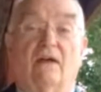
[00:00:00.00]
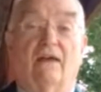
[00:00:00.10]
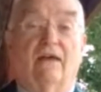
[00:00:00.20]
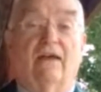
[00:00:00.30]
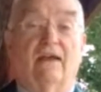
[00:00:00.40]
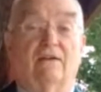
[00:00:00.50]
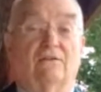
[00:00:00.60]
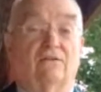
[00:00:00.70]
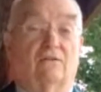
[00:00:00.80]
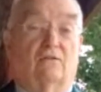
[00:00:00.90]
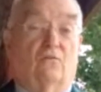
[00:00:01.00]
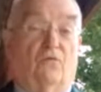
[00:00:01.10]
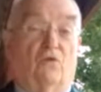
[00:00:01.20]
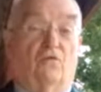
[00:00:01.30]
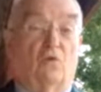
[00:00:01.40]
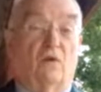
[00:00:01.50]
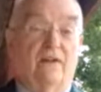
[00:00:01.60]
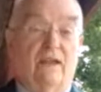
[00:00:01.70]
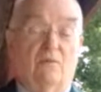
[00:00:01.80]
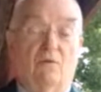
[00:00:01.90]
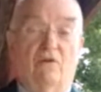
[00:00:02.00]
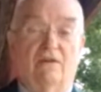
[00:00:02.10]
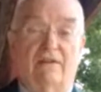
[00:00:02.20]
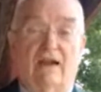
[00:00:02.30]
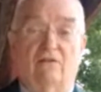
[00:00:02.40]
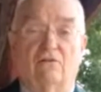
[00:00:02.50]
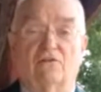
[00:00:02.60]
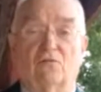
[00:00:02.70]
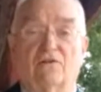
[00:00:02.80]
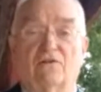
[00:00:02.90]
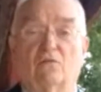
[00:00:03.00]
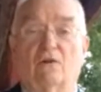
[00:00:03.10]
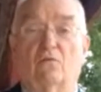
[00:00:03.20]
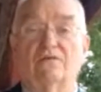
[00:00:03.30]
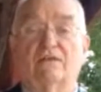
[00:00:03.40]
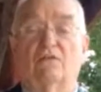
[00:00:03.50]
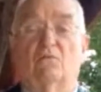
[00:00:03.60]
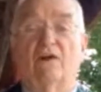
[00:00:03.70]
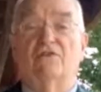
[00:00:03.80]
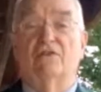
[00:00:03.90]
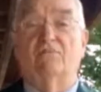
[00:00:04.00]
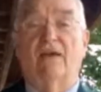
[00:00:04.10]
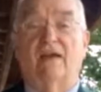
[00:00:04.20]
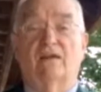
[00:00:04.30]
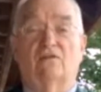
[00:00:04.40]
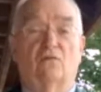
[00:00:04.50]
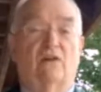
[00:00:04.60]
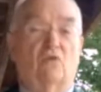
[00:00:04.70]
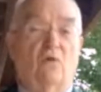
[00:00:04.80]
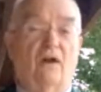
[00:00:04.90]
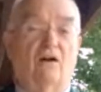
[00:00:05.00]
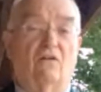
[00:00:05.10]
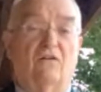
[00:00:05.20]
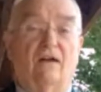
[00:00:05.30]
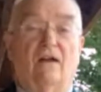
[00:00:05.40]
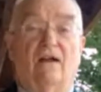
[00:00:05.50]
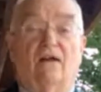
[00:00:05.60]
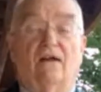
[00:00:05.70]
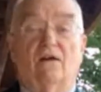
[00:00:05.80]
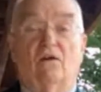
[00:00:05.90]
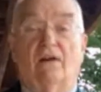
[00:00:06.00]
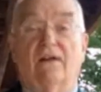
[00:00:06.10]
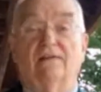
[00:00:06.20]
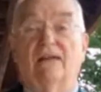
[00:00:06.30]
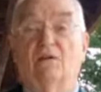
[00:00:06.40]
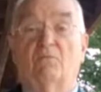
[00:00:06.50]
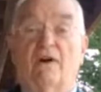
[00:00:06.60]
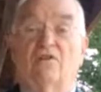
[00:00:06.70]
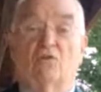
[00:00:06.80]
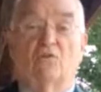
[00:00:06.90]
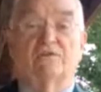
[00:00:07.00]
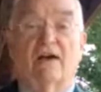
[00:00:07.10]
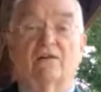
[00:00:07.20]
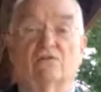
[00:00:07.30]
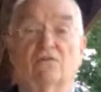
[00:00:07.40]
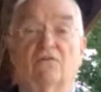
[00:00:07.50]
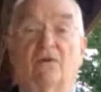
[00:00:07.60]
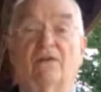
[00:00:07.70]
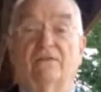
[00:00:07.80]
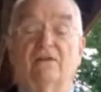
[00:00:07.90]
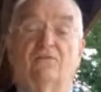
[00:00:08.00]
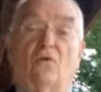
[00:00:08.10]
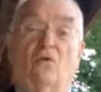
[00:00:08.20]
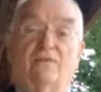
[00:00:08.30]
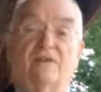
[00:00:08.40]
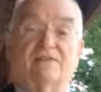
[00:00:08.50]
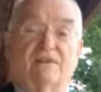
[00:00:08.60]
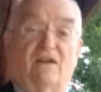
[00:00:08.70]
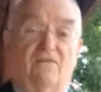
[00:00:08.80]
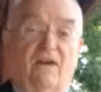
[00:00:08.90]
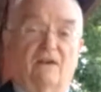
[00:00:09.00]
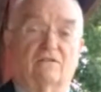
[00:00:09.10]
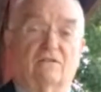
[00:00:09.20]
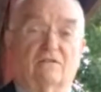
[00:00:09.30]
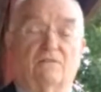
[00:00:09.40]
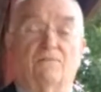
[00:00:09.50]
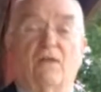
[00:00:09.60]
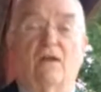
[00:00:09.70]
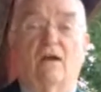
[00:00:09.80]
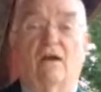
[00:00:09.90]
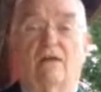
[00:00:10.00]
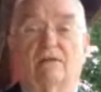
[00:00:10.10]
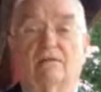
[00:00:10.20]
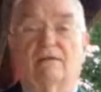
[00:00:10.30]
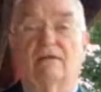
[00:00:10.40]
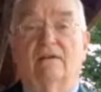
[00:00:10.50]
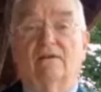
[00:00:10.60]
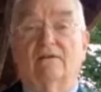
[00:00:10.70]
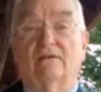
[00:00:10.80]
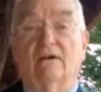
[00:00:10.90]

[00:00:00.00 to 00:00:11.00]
And for $28 million, which is what was in the budget back in 2012, in that budget was also funding for the SAFE Act. A